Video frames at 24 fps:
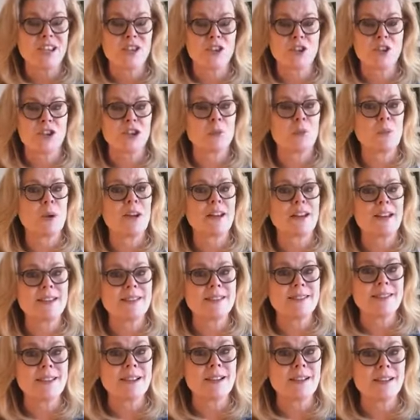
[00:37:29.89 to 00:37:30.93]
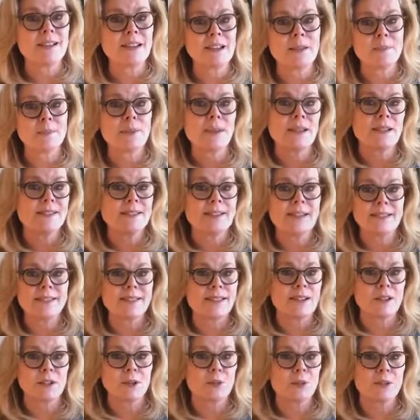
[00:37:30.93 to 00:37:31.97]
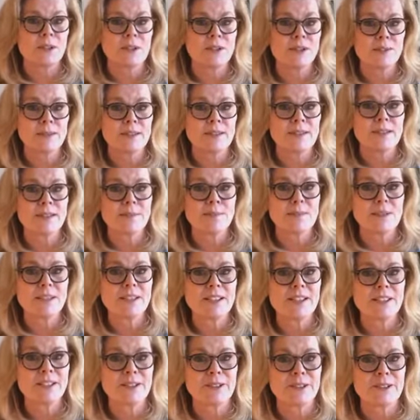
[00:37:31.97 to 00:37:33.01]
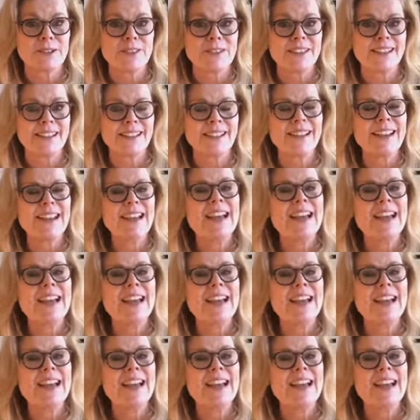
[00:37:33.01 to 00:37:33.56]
you're going to want to get signed up because that's how it works with this particular thing.